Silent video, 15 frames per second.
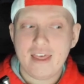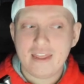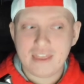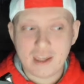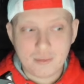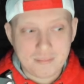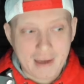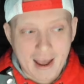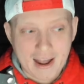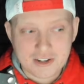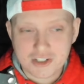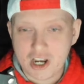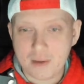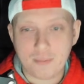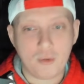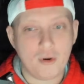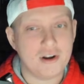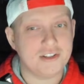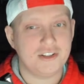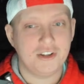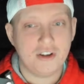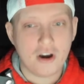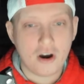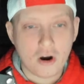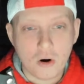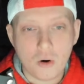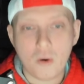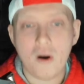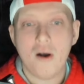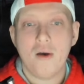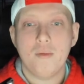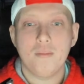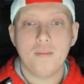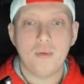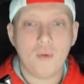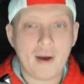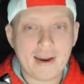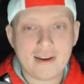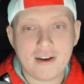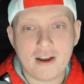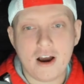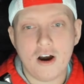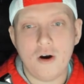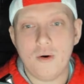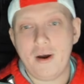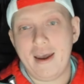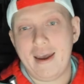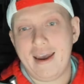the matchup was no bueno.